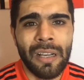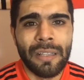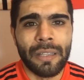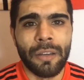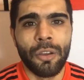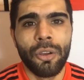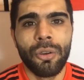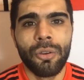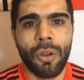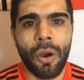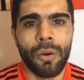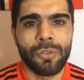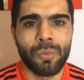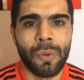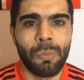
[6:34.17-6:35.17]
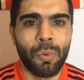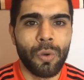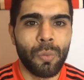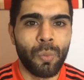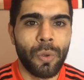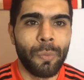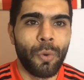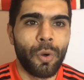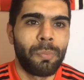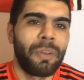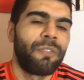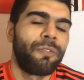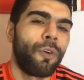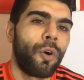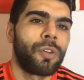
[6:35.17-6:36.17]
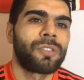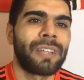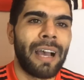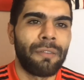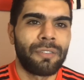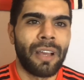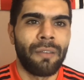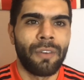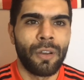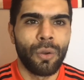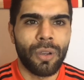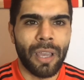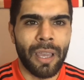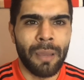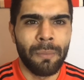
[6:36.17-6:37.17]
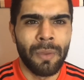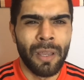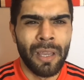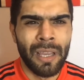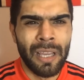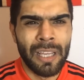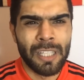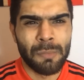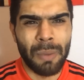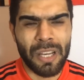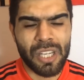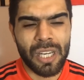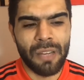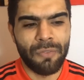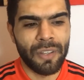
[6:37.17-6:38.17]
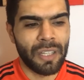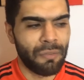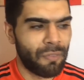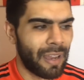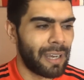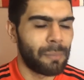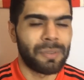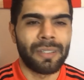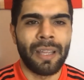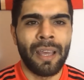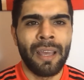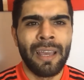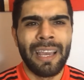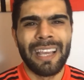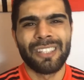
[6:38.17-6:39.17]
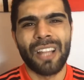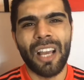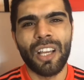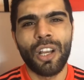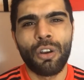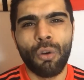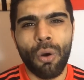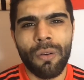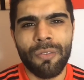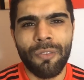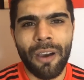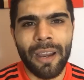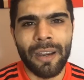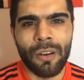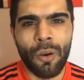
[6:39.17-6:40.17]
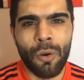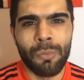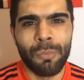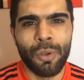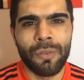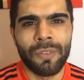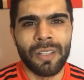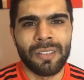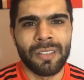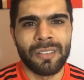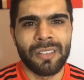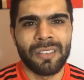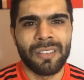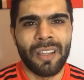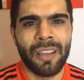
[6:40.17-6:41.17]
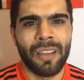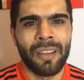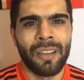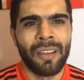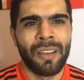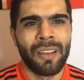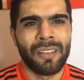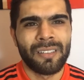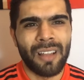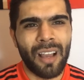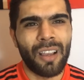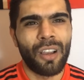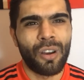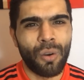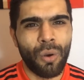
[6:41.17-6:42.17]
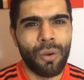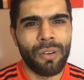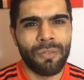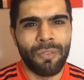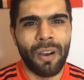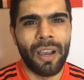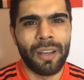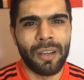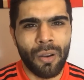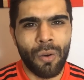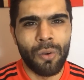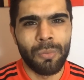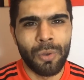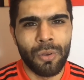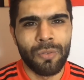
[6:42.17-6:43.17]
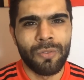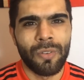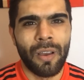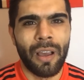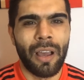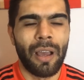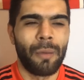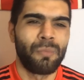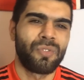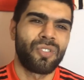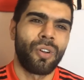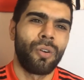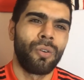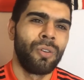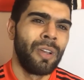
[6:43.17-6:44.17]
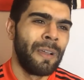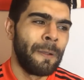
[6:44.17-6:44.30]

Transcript: then who knows? We would be forced to have a look at him. Especially if he develops there. It's like a glorified loan move, this is, isn't it? It's like a glorified loan move. So,